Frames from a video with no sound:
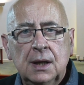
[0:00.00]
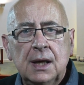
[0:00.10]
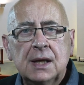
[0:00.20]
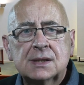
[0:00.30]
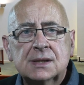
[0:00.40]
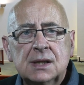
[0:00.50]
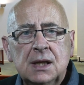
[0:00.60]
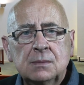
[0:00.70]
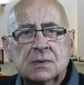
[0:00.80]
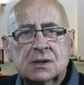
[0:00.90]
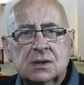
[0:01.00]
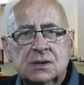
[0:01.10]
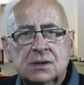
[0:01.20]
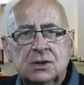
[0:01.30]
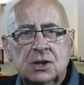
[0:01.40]
It seems to
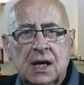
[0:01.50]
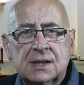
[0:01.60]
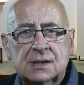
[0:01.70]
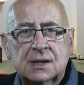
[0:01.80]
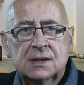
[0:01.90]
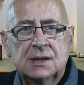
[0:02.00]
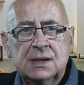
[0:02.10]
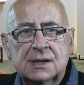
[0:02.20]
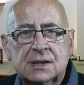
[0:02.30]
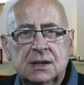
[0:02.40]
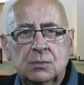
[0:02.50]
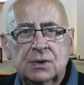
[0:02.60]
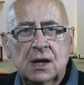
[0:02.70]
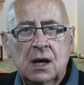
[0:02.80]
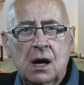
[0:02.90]
suggest that listening
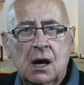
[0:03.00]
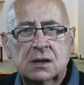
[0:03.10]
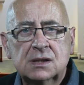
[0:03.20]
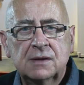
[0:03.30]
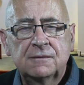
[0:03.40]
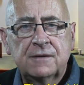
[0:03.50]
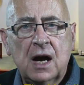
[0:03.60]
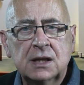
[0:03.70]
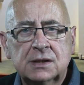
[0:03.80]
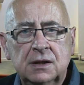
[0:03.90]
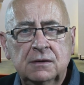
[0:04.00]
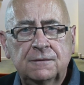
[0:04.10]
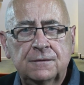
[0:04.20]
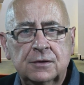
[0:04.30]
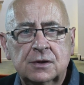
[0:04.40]
with the heart is a vital
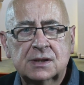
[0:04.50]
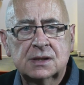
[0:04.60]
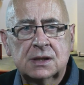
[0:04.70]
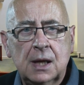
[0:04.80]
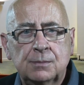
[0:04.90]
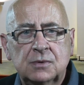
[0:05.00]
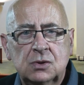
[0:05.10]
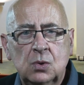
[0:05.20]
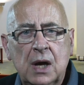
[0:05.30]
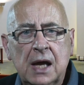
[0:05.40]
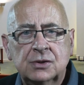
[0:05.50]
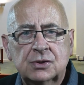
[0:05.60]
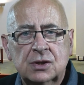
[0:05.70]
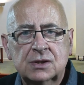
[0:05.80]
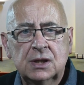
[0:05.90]
first step to
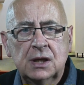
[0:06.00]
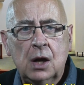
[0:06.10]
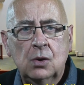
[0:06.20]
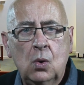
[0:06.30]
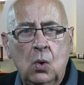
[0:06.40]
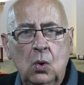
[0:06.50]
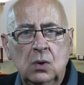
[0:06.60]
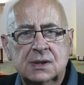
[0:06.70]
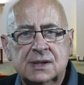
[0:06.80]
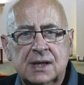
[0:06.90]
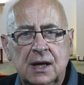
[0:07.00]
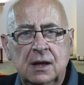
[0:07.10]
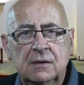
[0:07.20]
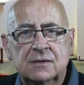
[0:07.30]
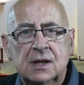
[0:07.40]
entrusting our whole
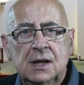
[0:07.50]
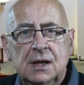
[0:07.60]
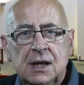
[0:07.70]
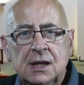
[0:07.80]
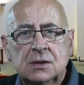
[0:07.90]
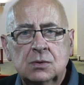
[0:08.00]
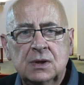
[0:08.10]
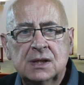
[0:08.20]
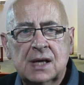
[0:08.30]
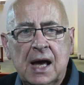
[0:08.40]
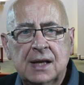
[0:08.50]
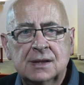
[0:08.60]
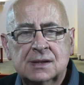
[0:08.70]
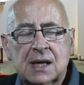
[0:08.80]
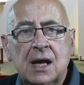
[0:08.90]
selves into his
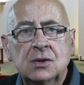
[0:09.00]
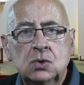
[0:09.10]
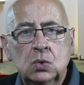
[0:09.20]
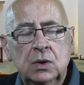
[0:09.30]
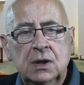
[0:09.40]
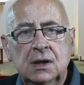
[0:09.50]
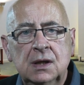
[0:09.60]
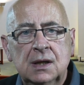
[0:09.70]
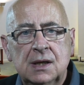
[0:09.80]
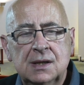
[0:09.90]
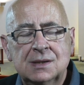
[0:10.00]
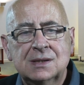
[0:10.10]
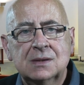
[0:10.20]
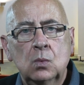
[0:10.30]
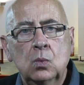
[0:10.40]
hands and doing
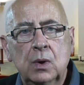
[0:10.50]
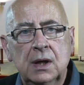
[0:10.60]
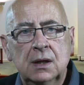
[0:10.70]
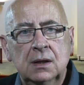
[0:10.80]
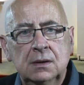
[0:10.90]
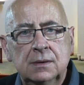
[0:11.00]
his will.